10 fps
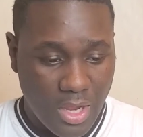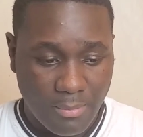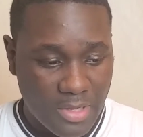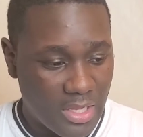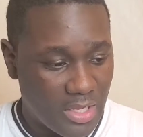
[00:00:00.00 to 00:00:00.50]

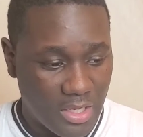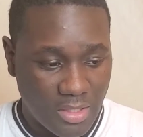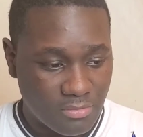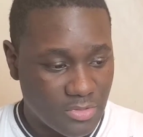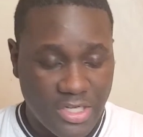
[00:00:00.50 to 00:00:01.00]

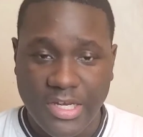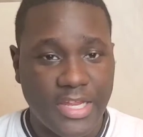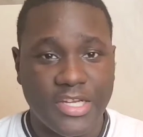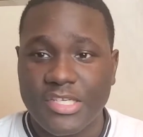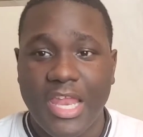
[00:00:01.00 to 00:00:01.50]

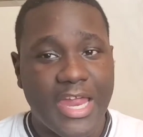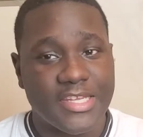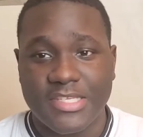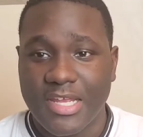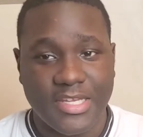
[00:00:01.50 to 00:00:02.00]
There's a lot
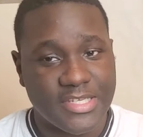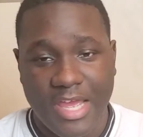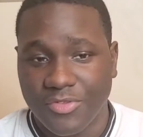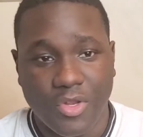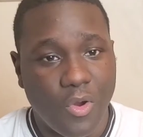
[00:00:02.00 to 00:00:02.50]
of sickness
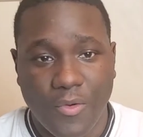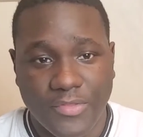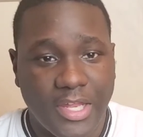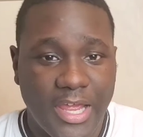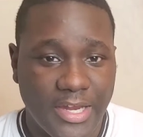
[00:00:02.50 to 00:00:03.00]
out there on
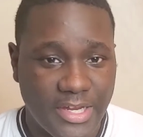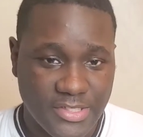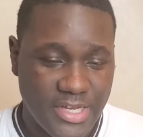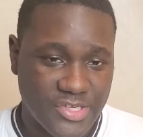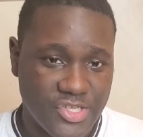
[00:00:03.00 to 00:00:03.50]
the land
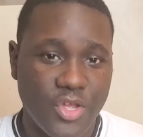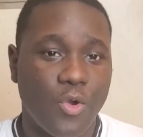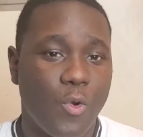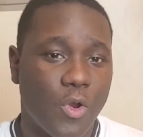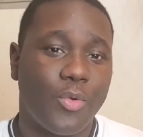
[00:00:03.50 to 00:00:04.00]
that's
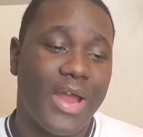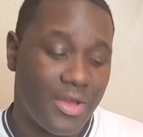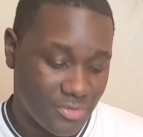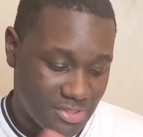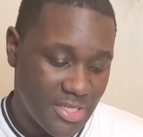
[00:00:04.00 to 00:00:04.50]
still going
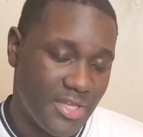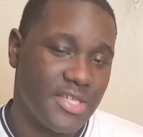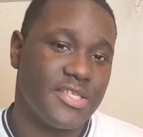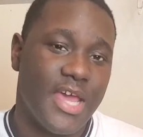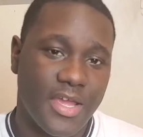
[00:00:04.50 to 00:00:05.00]
around to
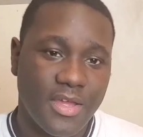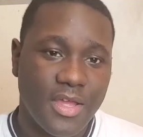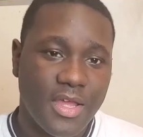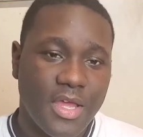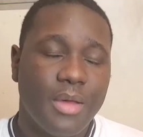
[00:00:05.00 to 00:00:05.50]
this day.
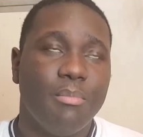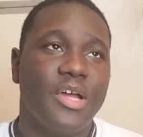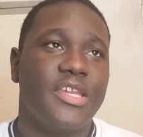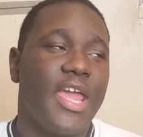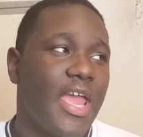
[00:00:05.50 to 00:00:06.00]

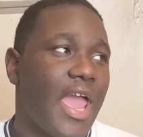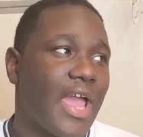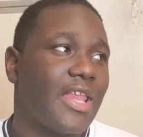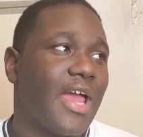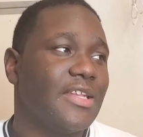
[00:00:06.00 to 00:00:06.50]
But they
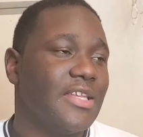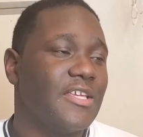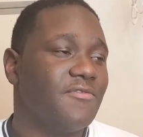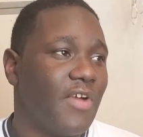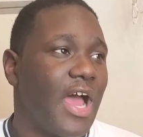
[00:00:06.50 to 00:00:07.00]
act like
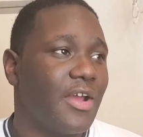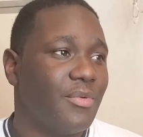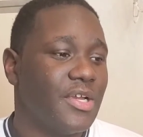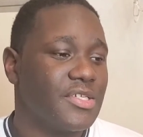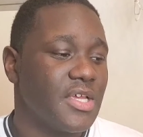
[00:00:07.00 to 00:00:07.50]
this
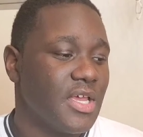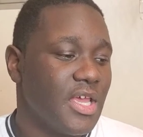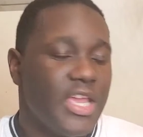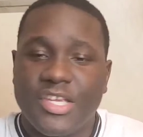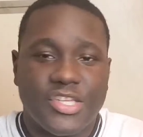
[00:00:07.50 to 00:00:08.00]
virus
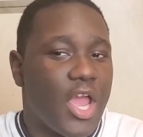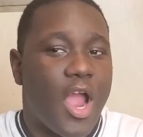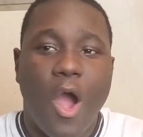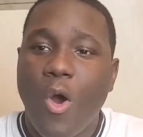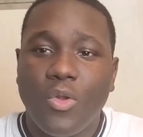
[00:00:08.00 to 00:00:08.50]
is the
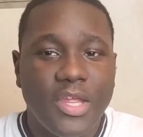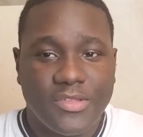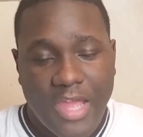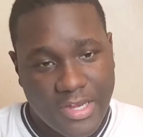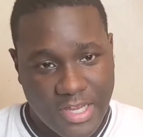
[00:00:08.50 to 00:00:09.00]
only
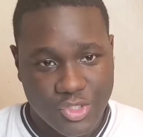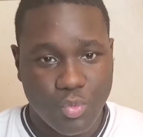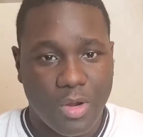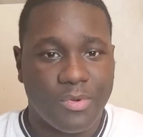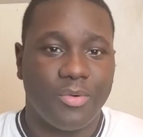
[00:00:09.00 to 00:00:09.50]
thing that's
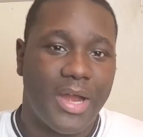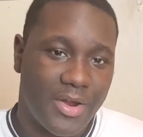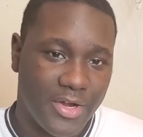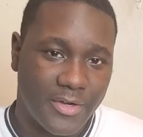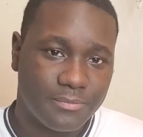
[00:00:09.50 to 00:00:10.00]
swarming around
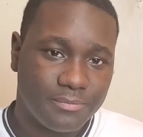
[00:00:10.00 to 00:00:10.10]
here.